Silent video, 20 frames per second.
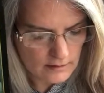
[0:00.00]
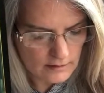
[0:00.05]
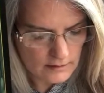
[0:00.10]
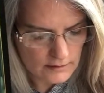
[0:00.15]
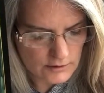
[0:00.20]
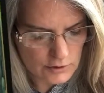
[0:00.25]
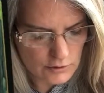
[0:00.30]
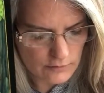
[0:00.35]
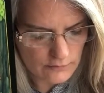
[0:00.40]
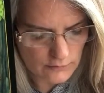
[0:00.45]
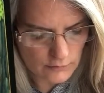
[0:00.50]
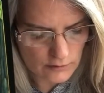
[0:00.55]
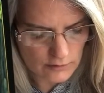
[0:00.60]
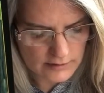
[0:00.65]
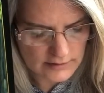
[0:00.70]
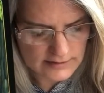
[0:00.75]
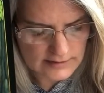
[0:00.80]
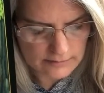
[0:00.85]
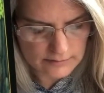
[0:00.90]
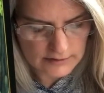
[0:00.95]
The Two of Earth
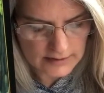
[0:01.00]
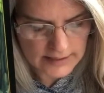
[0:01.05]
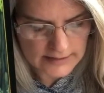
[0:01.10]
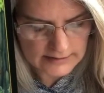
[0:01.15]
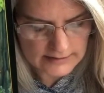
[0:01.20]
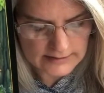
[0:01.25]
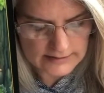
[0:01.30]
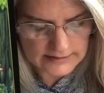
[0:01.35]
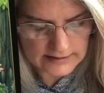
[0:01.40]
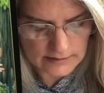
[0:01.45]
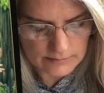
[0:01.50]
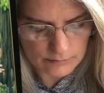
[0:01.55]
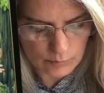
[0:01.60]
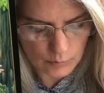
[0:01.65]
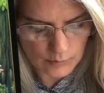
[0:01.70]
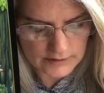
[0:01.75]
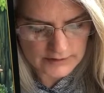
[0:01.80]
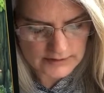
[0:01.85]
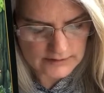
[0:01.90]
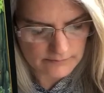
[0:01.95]
symbolizes the
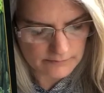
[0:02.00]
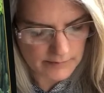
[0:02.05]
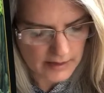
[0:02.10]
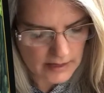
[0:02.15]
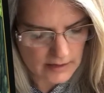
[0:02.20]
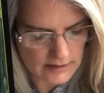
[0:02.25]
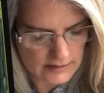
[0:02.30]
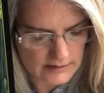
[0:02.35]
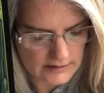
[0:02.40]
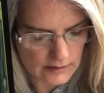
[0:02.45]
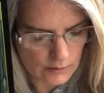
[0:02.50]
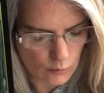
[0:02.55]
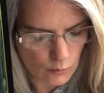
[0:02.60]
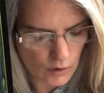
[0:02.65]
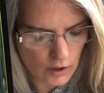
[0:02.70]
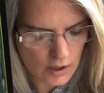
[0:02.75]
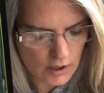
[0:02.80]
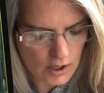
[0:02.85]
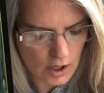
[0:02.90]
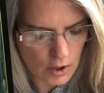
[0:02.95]
importance of balancing
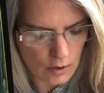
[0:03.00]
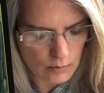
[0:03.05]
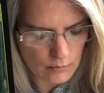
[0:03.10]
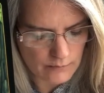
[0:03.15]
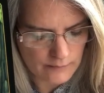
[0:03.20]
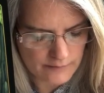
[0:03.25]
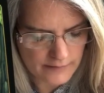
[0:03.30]
work, home,